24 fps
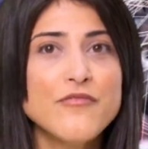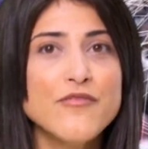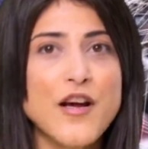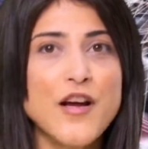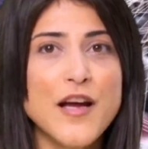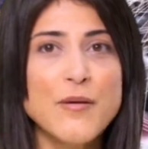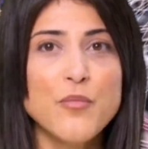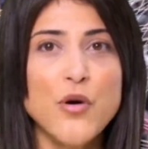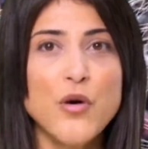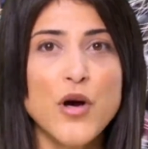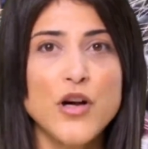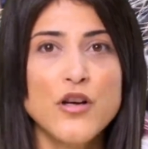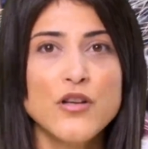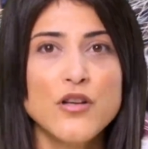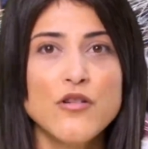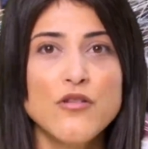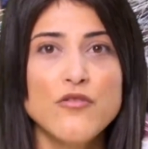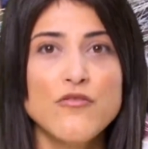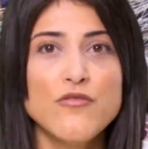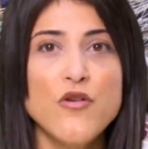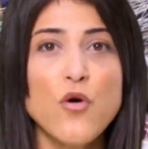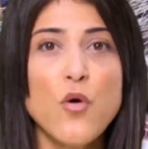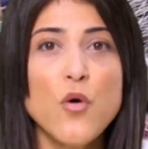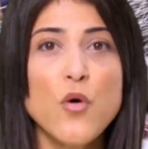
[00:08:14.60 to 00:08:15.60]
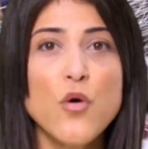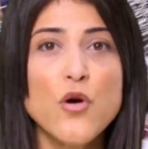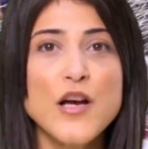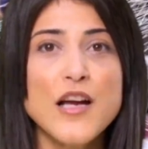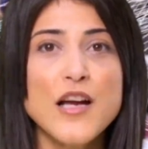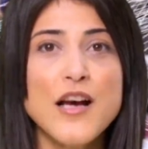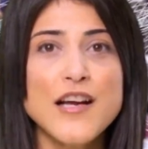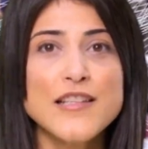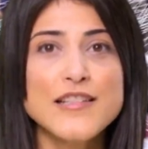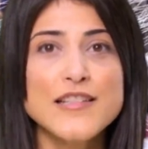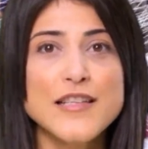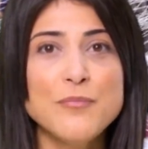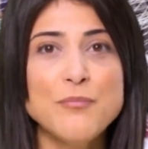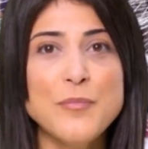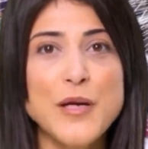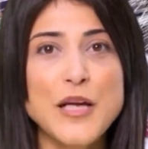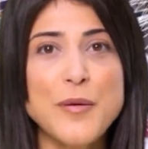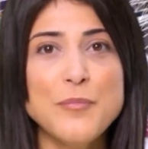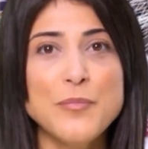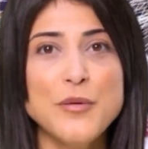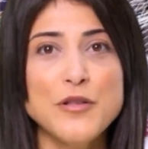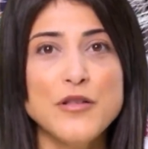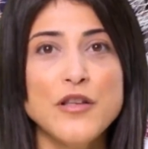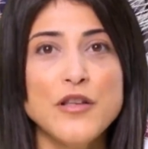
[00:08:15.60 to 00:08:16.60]
framework for organizing
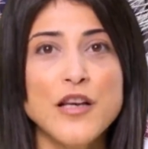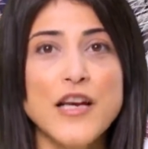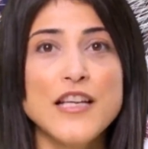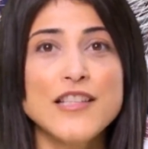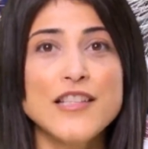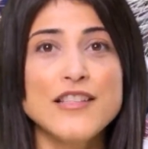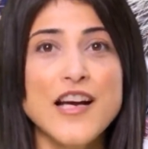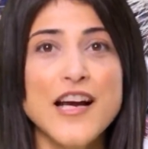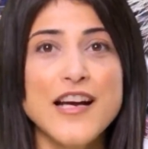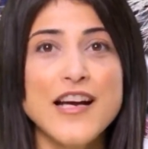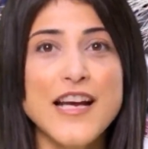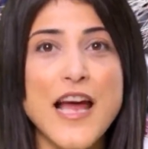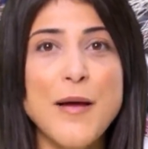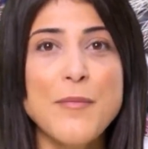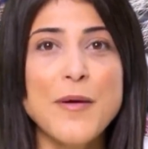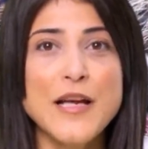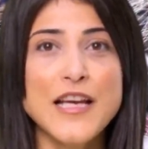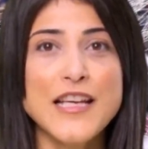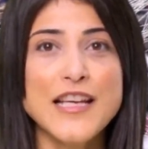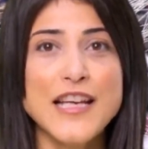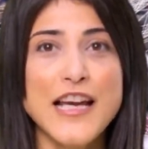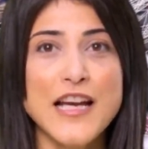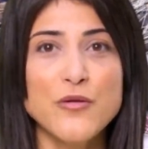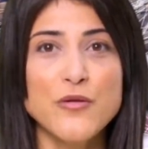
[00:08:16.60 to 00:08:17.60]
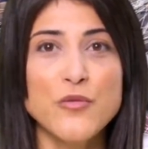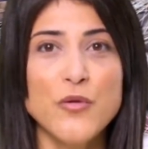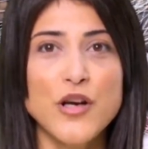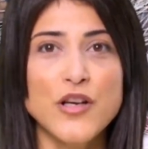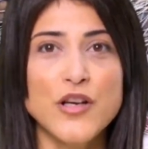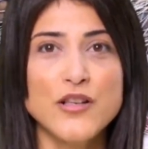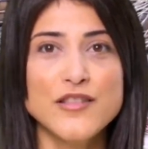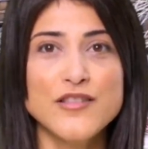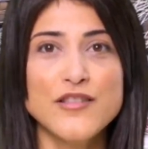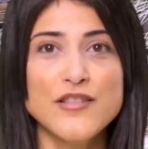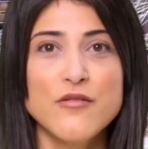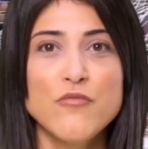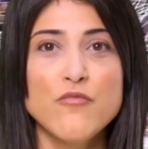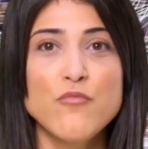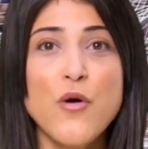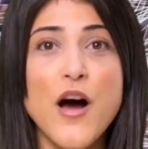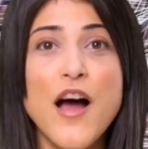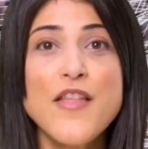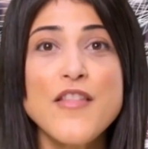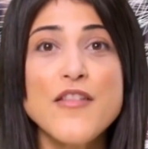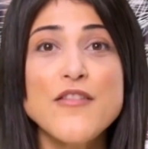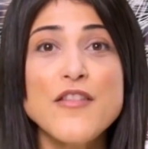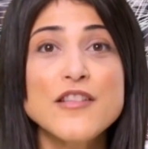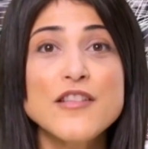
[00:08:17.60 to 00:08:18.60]
people in dynamic networks
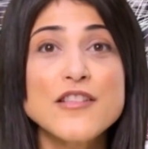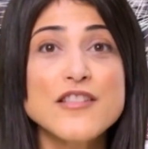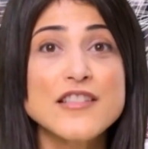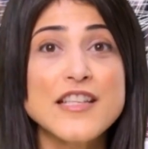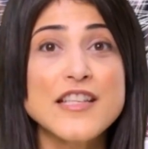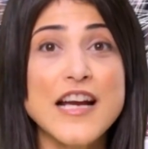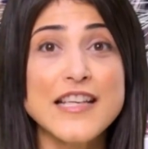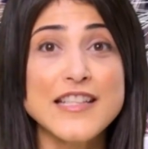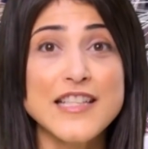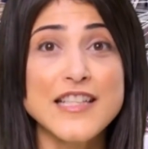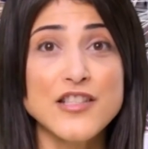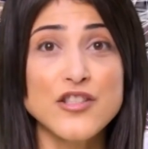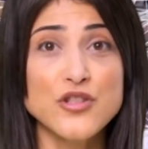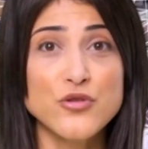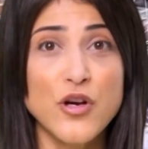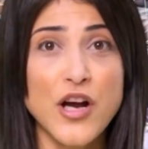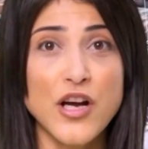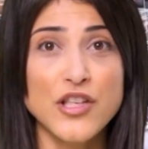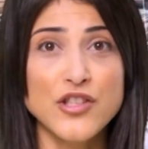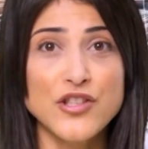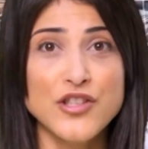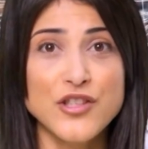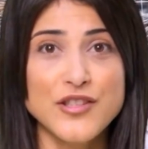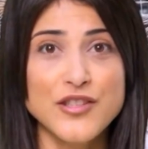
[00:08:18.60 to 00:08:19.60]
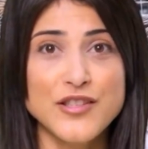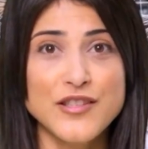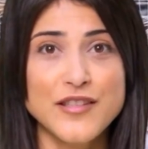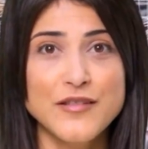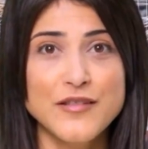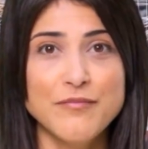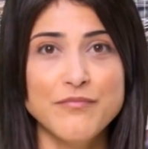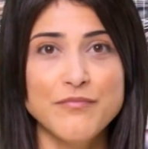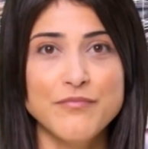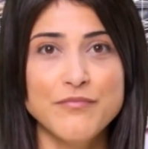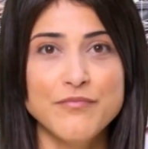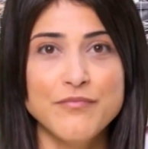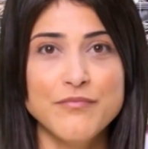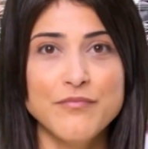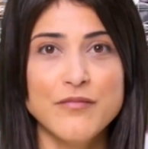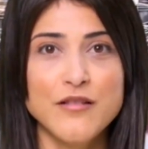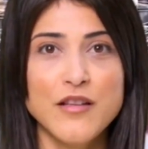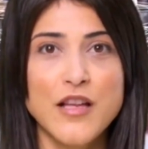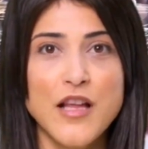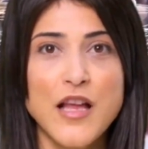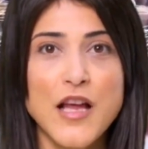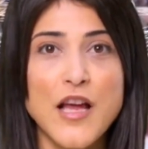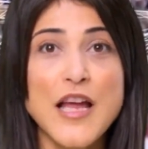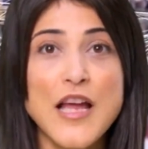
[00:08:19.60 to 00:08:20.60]
rather than static structures.
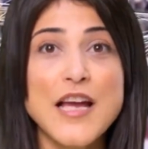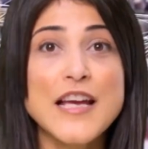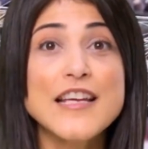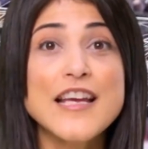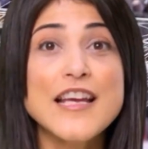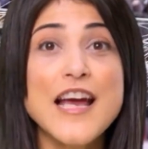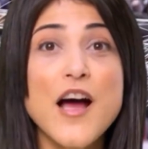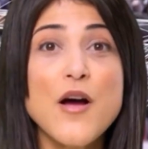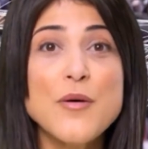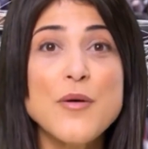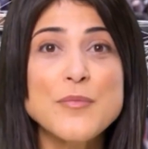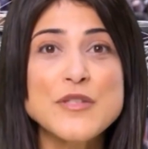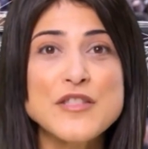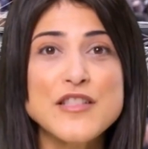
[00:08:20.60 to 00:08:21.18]
It helps